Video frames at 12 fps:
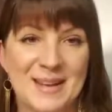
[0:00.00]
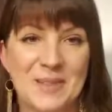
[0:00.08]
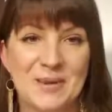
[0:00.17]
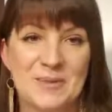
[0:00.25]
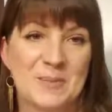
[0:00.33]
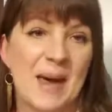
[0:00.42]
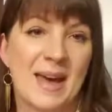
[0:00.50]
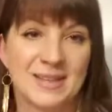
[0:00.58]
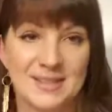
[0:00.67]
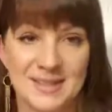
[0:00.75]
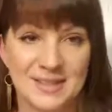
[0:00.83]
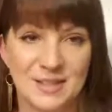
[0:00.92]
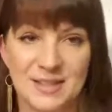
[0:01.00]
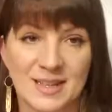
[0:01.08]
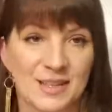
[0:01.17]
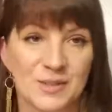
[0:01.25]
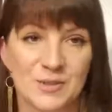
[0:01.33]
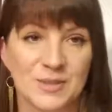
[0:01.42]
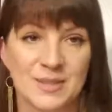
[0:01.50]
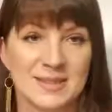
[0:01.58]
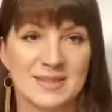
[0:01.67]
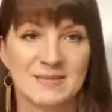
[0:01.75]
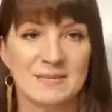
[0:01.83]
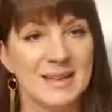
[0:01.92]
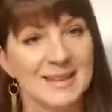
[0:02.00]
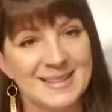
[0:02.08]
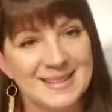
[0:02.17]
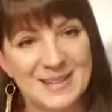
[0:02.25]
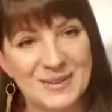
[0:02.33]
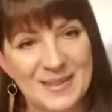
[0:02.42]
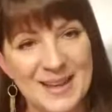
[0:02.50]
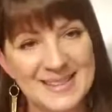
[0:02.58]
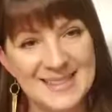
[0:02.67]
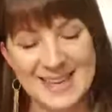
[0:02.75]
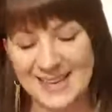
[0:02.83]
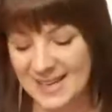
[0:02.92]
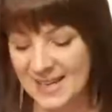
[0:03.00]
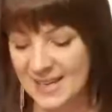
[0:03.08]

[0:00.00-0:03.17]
there's a passage that you just needed to hear that day.